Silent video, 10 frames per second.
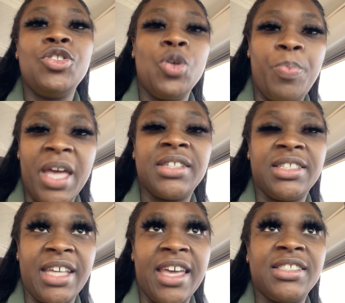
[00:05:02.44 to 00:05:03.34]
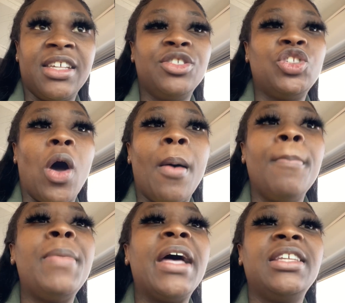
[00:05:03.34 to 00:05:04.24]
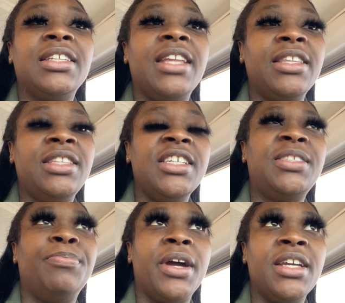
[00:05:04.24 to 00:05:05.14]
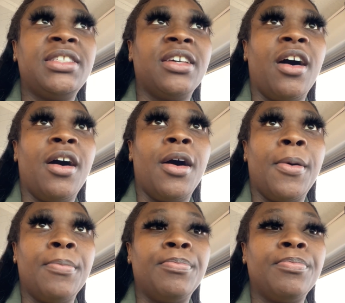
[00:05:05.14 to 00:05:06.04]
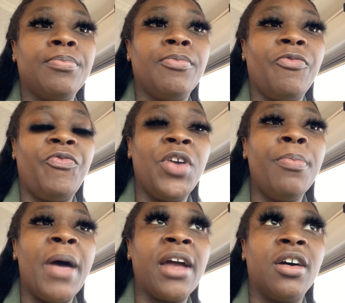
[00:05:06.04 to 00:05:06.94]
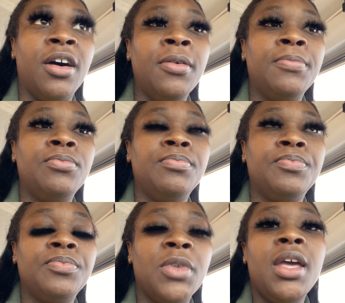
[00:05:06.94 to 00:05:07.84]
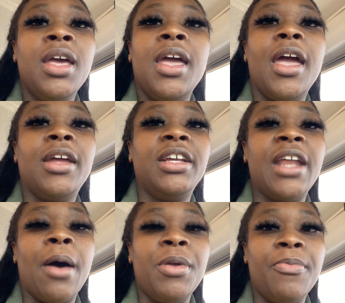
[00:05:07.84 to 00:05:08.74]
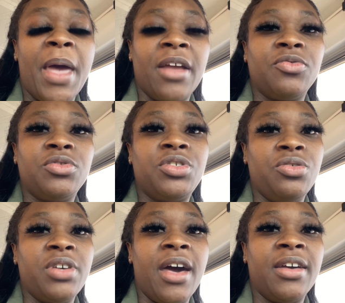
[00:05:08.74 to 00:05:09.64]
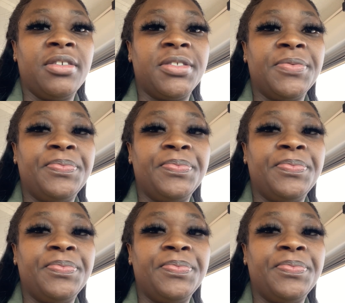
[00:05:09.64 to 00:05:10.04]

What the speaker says: you pass the test. So I'm about to let these brakes fill back up, and then I'll be back to you guys.